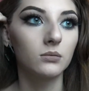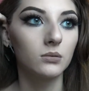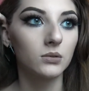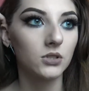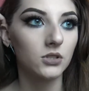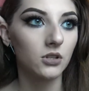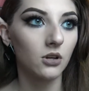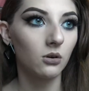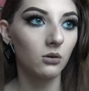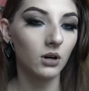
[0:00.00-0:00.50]

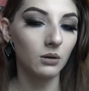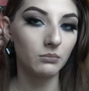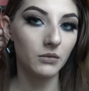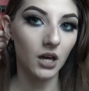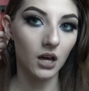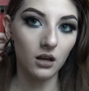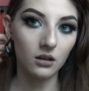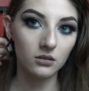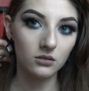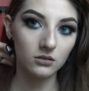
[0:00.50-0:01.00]
So I'm
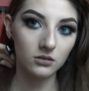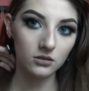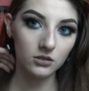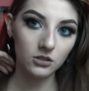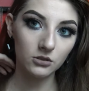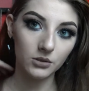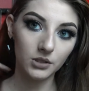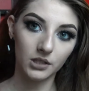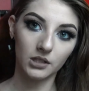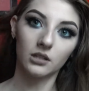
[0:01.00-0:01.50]
not
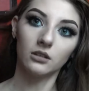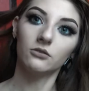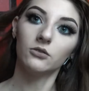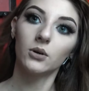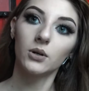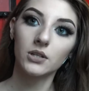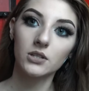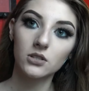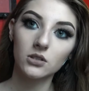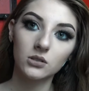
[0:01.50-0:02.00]
doing a
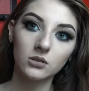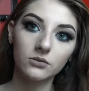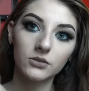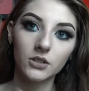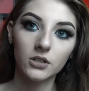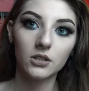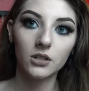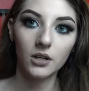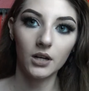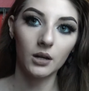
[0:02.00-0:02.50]

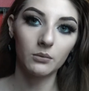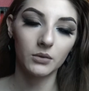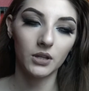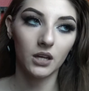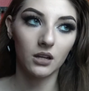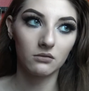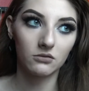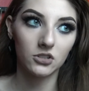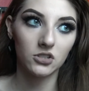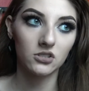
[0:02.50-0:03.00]
voiceover, I'm
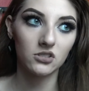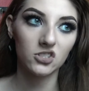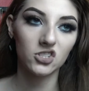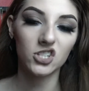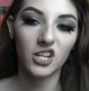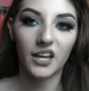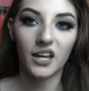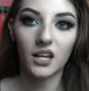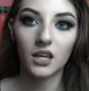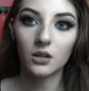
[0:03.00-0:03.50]
kind of just
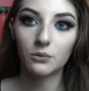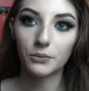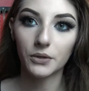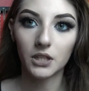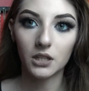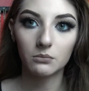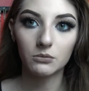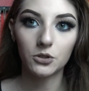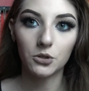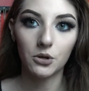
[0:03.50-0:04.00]
chatting
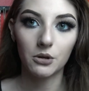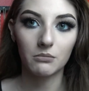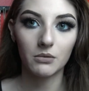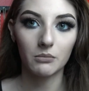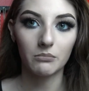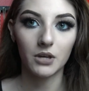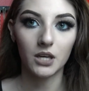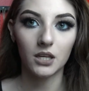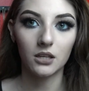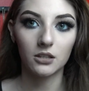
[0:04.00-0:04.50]
while I'm doing my
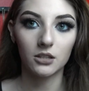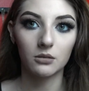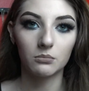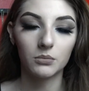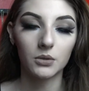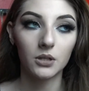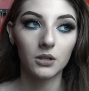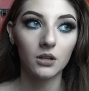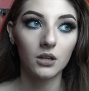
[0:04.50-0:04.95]
makeup.